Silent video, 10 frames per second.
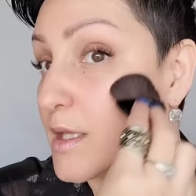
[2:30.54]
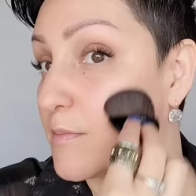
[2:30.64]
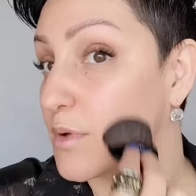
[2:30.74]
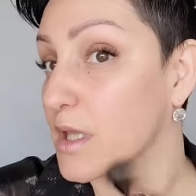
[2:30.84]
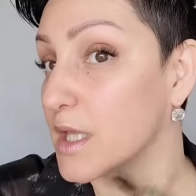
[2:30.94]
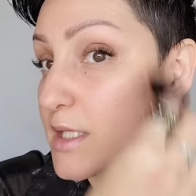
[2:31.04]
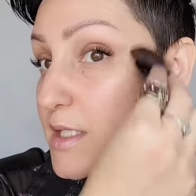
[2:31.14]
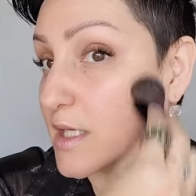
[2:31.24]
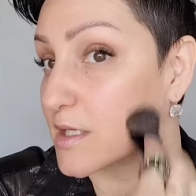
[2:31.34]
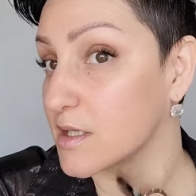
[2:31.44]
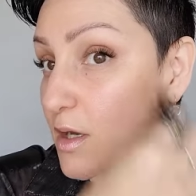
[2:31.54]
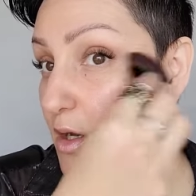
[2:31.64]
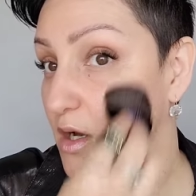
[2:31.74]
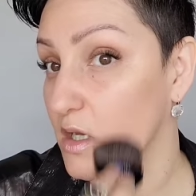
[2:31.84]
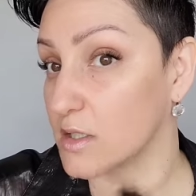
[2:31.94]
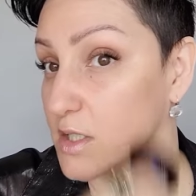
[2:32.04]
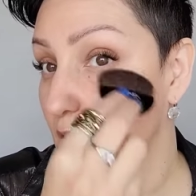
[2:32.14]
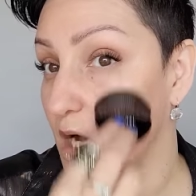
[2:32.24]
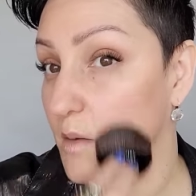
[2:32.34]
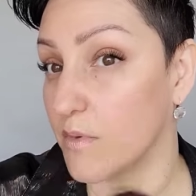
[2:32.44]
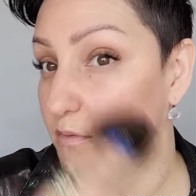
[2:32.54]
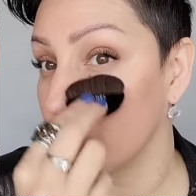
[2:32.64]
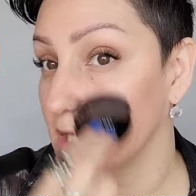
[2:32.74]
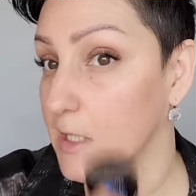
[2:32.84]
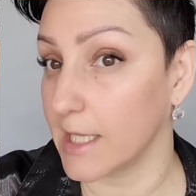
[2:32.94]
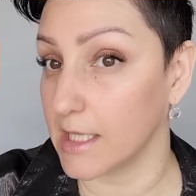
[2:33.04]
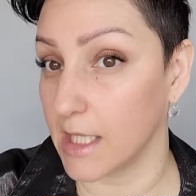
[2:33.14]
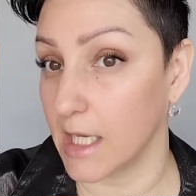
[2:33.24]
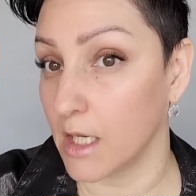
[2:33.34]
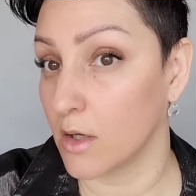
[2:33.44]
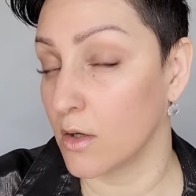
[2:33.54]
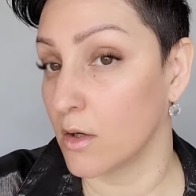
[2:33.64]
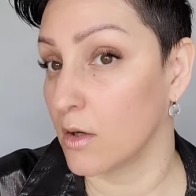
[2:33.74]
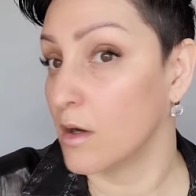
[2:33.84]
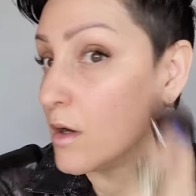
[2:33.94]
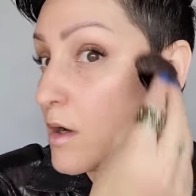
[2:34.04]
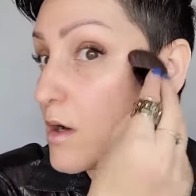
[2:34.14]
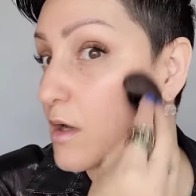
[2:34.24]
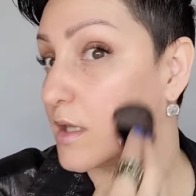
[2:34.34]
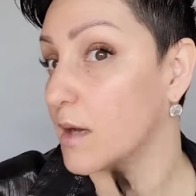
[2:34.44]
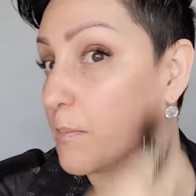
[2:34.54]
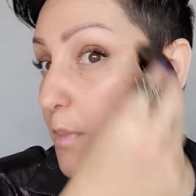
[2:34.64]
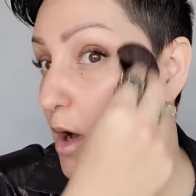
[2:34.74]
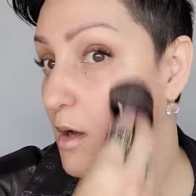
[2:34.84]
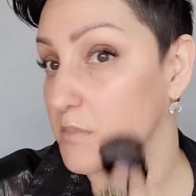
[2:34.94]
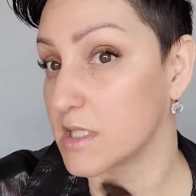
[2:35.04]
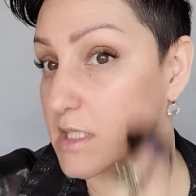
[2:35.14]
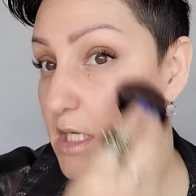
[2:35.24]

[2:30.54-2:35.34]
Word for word: and then place it on top very lightly on that Baume